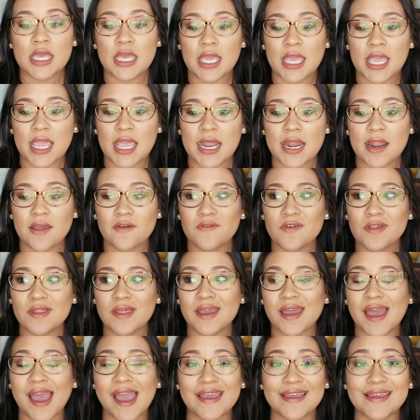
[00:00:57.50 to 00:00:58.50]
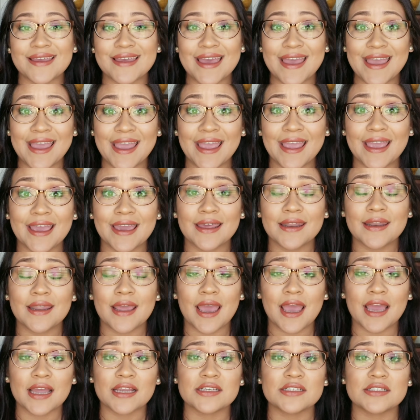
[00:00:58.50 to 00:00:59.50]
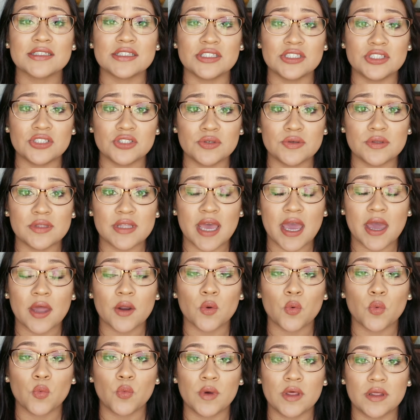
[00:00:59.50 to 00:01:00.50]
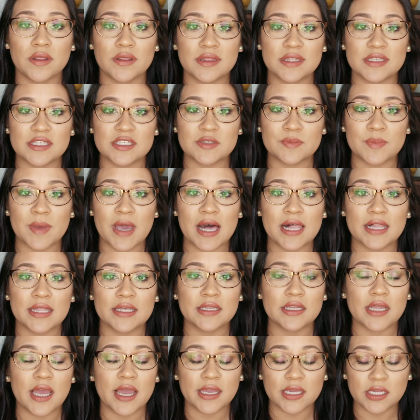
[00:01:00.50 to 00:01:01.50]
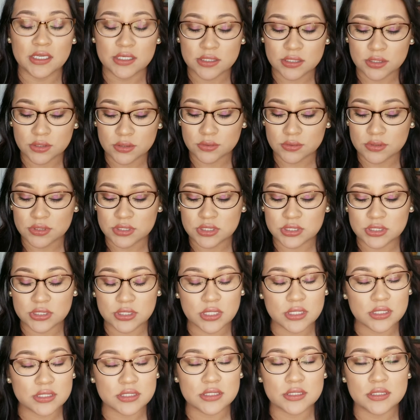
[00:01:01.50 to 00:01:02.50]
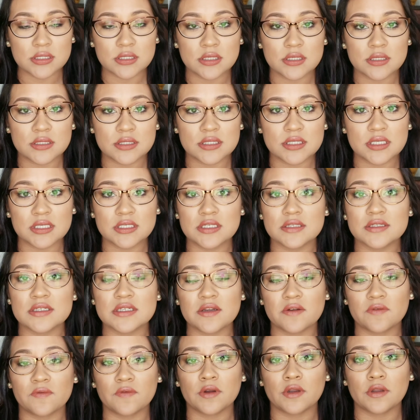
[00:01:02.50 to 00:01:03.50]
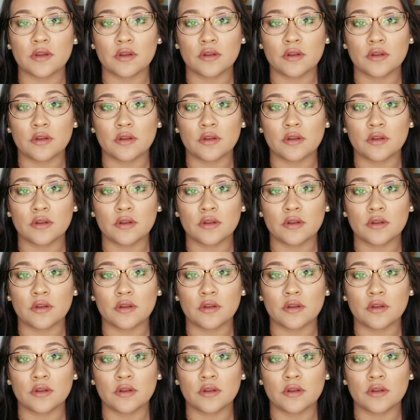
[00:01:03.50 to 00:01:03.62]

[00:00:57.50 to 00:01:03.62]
And I feel like I can actually do that with this palette. I can do such a different